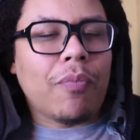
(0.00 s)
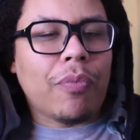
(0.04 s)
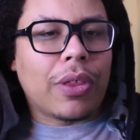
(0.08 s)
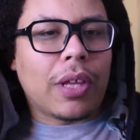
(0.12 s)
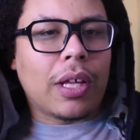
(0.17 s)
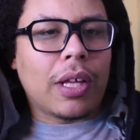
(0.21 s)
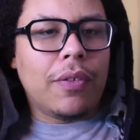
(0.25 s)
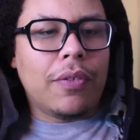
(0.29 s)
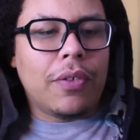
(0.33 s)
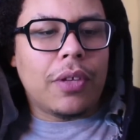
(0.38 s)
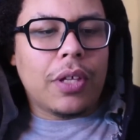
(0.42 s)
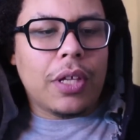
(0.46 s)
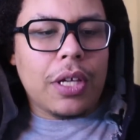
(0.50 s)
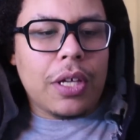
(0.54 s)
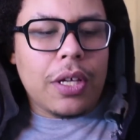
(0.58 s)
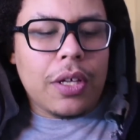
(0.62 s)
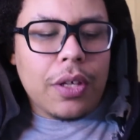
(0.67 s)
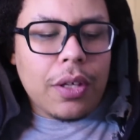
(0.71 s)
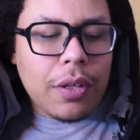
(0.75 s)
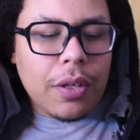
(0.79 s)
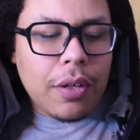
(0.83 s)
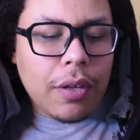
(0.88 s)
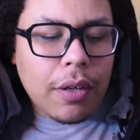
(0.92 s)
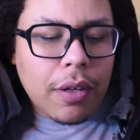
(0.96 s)
the
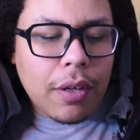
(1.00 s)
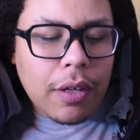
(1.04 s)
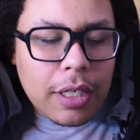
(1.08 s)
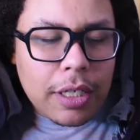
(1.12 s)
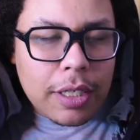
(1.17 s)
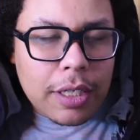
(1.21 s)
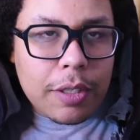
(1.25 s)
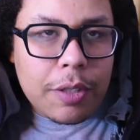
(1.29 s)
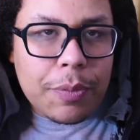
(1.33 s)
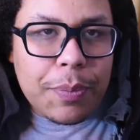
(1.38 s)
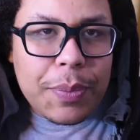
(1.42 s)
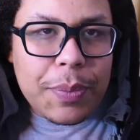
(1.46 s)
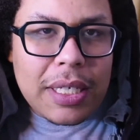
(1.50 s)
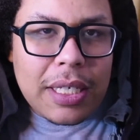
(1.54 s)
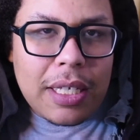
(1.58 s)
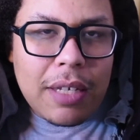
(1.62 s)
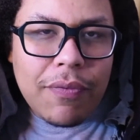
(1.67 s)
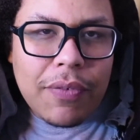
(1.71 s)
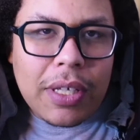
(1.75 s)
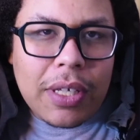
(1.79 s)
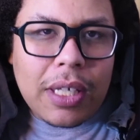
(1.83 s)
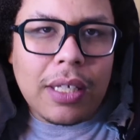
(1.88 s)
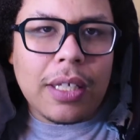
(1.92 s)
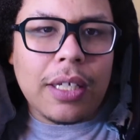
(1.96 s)

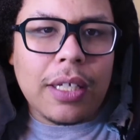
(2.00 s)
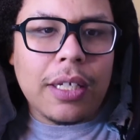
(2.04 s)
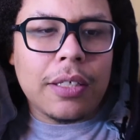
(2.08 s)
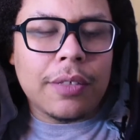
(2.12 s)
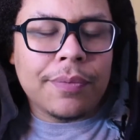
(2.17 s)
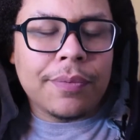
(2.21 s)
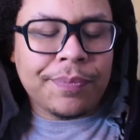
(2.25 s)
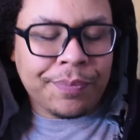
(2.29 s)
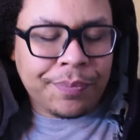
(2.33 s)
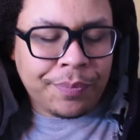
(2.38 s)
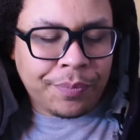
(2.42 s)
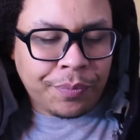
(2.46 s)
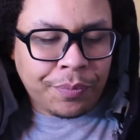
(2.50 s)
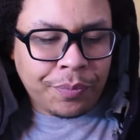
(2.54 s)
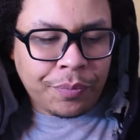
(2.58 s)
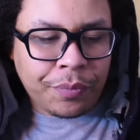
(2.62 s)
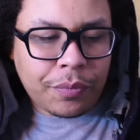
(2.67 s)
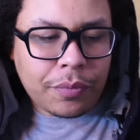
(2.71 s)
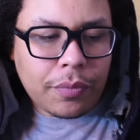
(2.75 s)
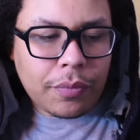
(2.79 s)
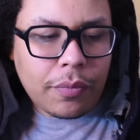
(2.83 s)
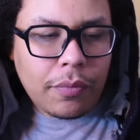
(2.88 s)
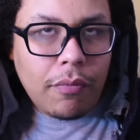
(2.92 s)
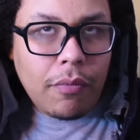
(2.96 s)
specifically
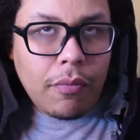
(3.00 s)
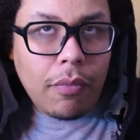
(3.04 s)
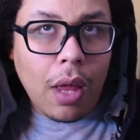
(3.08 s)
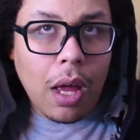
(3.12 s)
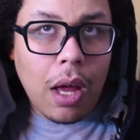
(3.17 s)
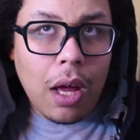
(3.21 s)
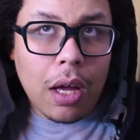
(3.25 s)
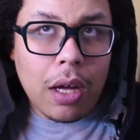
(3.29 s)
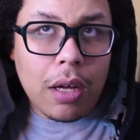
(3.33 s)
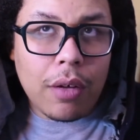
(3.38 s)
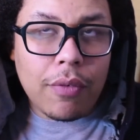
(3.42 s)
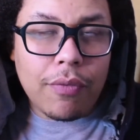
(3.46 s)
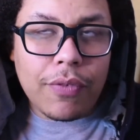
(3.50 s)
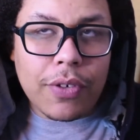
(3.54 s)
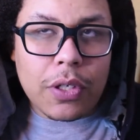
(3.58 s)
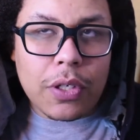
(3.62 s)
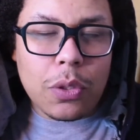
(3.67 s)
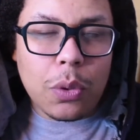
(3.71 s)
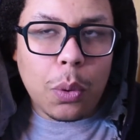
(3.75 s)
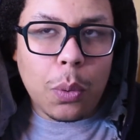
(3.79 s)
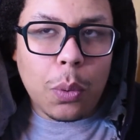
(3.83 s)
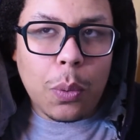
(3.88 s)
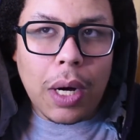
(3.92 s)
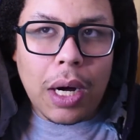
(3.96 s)

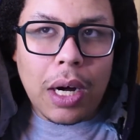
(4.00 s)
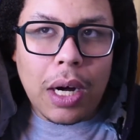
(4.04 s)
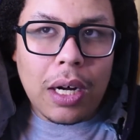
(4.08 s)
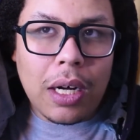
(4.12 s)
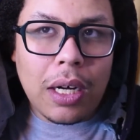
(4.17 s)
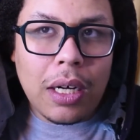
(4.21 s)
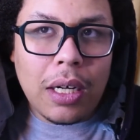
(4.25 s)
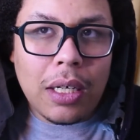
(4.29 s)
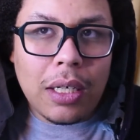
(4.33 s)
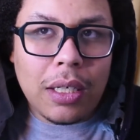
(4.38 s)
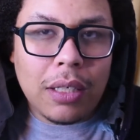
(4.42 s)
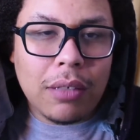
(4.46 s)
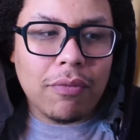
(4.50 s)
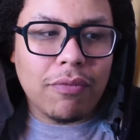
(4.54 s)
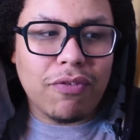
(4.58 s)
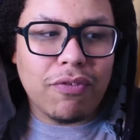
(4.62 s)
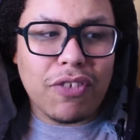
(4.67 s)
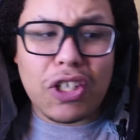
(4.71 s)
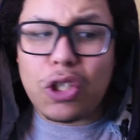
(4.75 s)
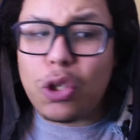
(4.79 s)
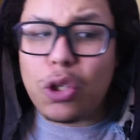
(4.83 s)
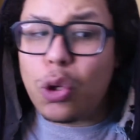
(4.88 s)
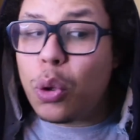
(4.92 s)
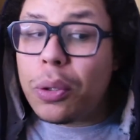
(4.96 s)

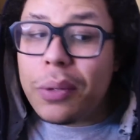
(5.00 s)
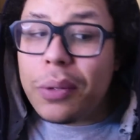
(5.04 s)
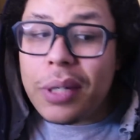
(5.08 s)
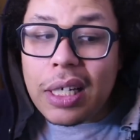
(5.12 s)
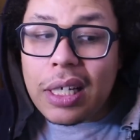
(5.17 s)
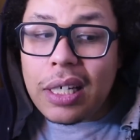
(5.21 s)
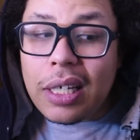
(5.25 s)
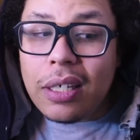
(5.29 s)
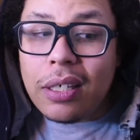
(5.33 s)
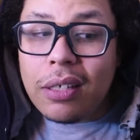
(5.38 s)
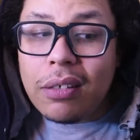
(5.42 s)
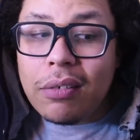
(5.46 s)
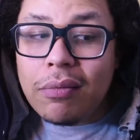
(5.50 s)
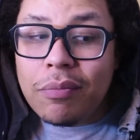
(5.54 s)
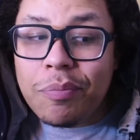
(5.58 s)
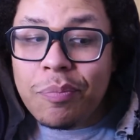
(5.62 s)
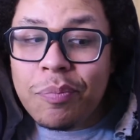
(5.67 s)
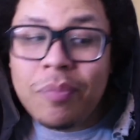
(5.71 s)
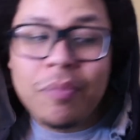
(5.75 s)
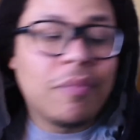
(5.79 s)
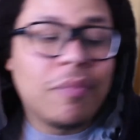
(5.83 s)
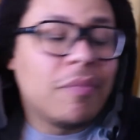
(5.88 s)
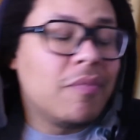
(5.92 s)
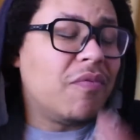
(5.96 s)
Victory,
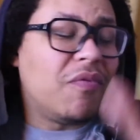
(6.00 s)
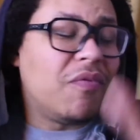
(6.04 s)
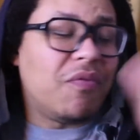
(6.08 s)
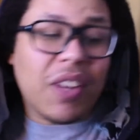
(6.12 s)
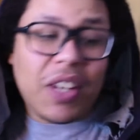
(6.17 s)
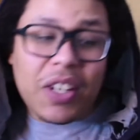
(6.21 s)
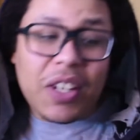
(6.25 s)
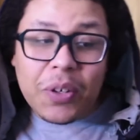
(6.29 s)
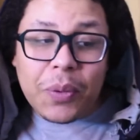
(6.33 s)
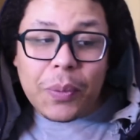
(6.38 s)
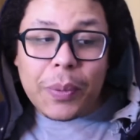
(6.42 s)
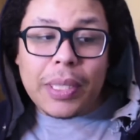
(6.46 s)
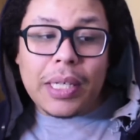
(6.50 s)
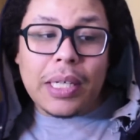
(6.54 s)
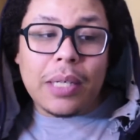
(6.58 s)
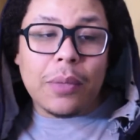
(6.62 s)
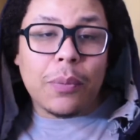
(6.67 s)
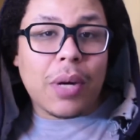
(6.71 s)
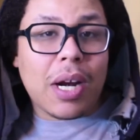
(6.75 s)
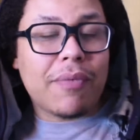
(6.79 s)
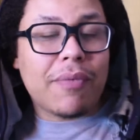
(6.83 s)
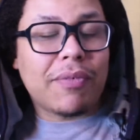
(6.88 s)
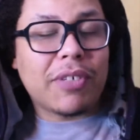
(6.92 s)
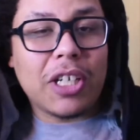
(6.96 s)

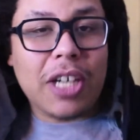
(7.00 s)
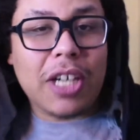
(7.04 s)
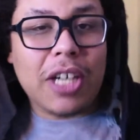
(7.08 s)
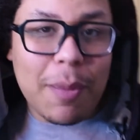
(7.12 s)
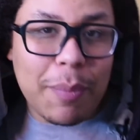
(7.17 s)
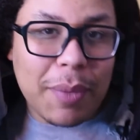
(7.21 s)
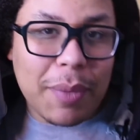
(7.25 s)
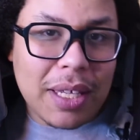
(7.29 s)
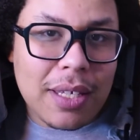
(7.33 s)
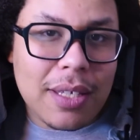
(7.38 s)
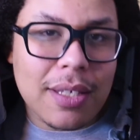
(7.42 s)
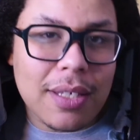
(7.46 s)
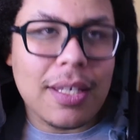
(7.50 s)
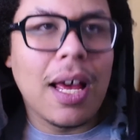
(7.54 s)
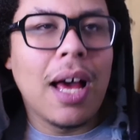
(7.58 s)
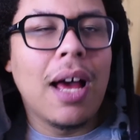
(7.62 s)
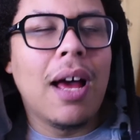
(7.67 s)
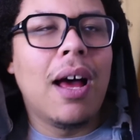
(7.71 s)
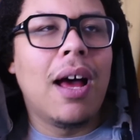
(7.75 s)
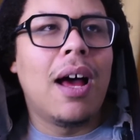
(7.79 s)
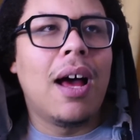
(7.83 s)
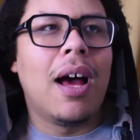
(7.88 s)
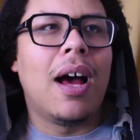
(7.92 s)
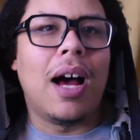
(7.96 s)
whatever her name is,
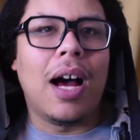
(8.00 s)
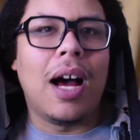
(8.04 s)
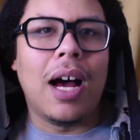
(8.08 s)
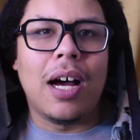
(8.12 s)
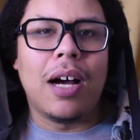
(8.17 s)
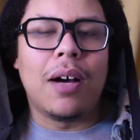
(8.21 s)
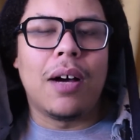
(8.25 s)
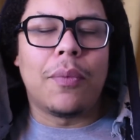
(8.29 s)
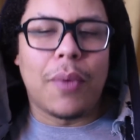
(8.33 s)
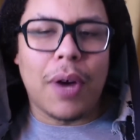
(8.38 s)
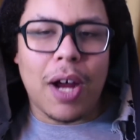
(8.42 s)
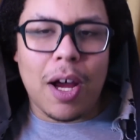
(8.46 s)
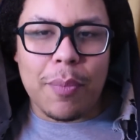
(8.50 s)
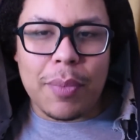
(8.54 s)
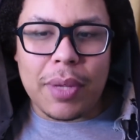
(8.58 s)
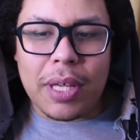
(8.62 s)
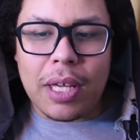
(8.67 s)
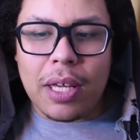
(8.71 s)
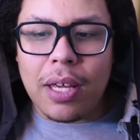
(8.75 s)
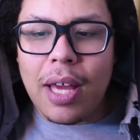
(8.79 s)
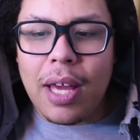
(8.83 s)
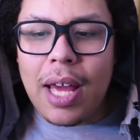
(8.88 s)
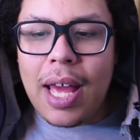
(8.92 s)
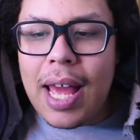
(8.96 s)
Rami
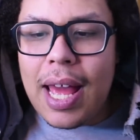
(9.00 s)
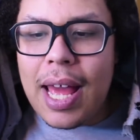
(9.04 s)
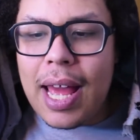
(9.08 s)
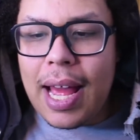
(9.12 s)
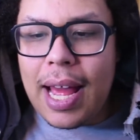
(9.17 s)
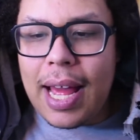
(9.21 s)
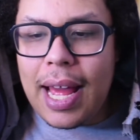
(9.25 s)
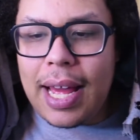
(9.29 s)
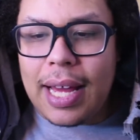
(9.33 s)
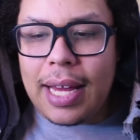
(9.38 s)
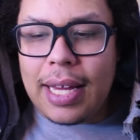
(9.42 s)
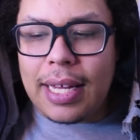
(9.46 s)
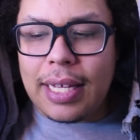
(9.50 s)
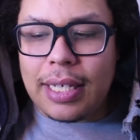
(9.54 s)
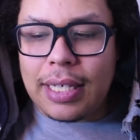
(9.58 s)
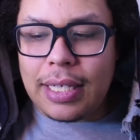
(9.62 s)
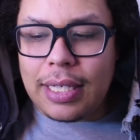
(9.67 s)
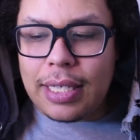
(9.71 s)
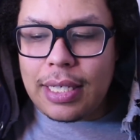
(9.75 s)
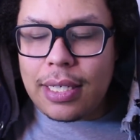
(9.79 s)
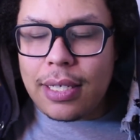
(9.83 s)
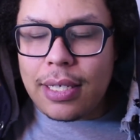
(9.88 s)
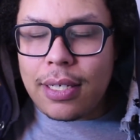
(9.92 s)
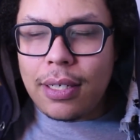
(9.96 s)

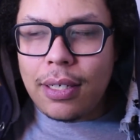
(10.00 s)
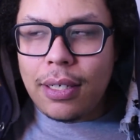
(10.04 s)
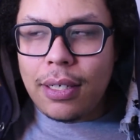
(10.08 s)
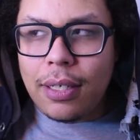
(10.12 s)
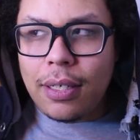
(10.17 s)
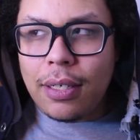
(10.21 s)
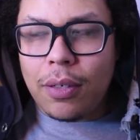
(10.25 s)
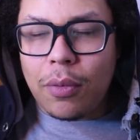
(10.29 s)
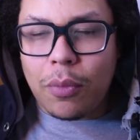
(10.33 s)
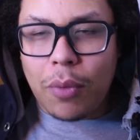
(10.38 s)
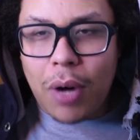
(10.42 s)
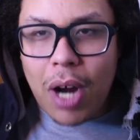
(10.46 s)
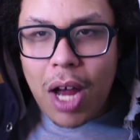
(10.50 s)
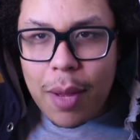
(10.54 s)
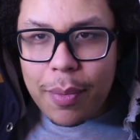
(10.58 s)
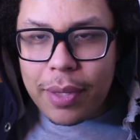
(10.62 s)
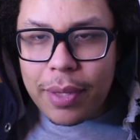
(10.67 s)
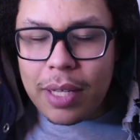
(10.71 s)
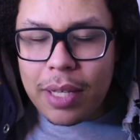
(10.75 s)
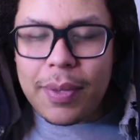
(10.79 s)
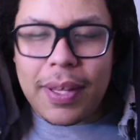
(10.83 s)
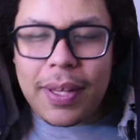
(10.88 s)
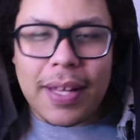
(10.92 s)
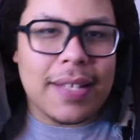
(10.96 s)
and Robin,
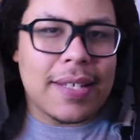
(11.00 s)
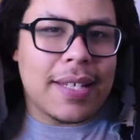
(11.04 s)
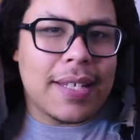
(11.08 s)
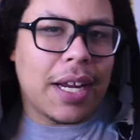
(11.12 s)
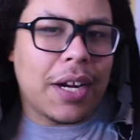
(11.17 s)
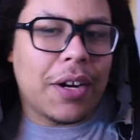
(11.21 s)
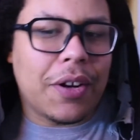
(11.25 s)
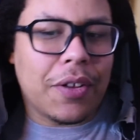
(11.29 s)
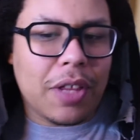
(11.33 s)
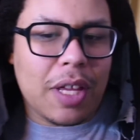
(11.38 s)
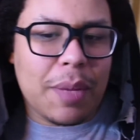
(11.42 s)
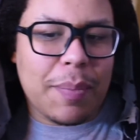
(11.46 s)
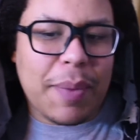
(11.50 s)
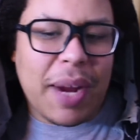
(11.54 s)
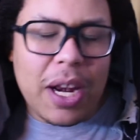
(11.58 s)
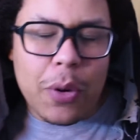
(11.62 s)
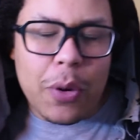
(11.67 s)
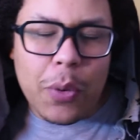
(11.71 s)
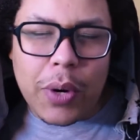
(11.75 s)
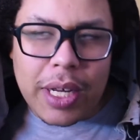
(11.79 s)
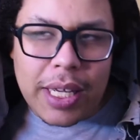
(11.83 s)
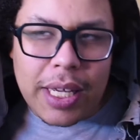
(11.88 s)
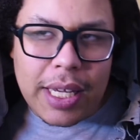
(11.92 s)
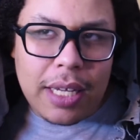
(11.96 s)
because they are the
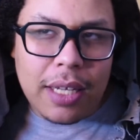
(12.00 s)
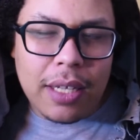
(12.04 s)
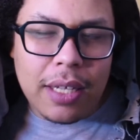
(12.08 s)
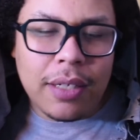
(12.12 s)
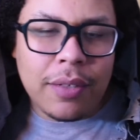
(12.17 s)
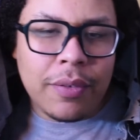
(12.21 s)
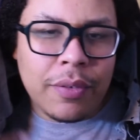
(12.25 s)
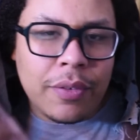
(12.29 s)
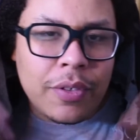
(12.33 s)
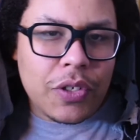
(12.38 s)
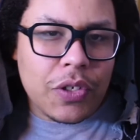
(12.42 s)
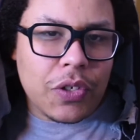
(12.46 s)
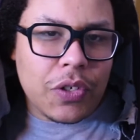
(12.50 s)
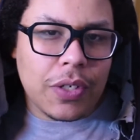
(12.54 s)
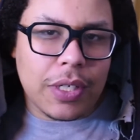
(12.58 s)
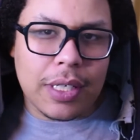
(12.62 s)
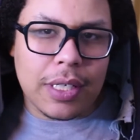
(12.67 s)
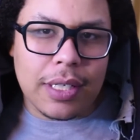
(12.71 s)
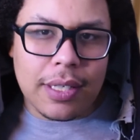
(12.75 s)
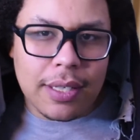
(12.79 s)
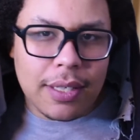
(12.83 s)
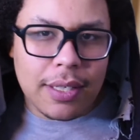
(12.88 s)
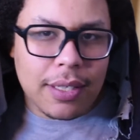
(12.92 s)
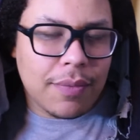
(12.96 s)
minority students
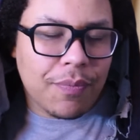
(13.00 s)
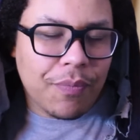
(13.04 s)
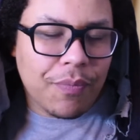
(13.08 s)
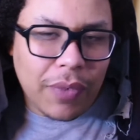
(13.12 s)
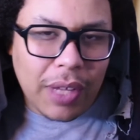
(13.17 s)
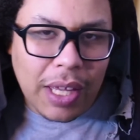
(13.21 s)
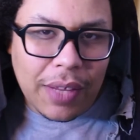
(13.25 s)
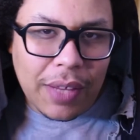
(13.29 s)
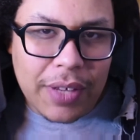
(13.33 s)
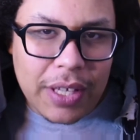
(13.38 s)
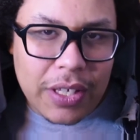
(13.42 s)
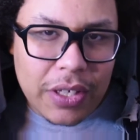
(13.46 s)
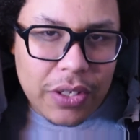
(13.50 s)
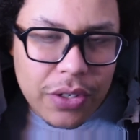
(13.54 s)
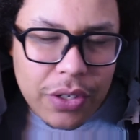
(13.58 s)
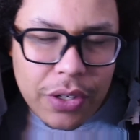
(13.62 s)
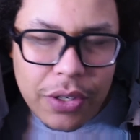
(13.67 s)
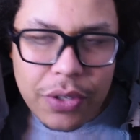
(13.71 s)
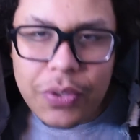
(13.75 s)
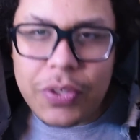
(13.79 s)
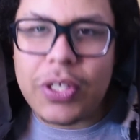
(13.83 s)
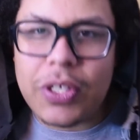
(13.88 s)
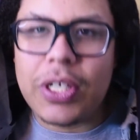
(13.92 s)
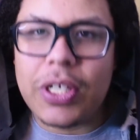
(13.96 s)
in the
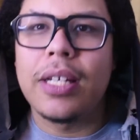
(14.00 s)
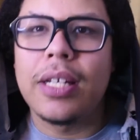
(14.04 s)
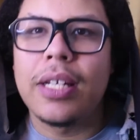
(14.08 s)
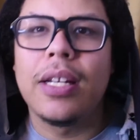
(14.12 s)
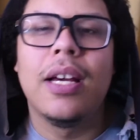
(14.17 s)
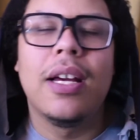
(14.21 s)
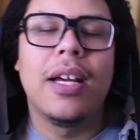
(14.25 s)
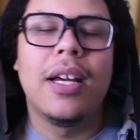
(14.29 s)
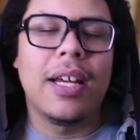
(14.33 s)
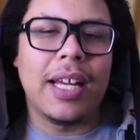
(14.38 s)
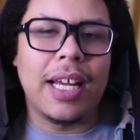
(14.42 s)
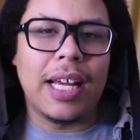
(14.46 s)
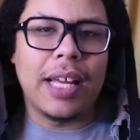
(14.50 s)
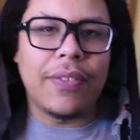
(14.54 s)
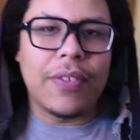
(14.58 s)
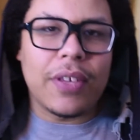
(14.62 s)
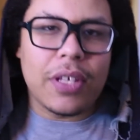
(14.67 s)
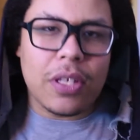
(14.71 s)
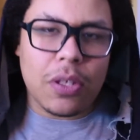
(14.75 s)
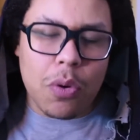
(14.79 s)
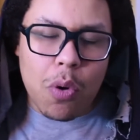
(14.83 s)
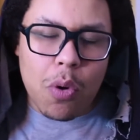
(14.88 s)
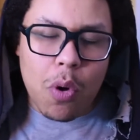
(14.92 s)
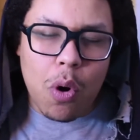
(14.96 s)
institution in this little
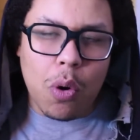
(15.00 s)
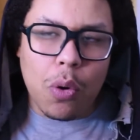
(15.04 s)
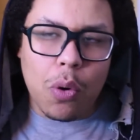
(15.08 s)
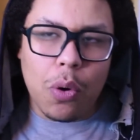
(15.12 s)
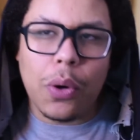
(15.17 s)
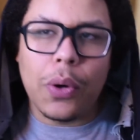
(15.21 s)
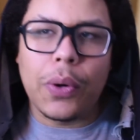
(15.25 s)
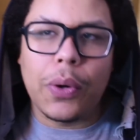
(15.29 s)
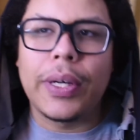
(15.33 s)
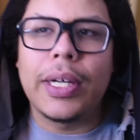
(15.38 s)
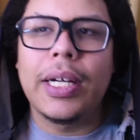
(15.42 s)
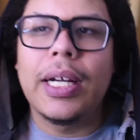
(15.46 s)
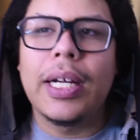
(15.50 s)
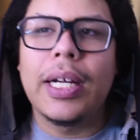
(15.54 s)
cohort.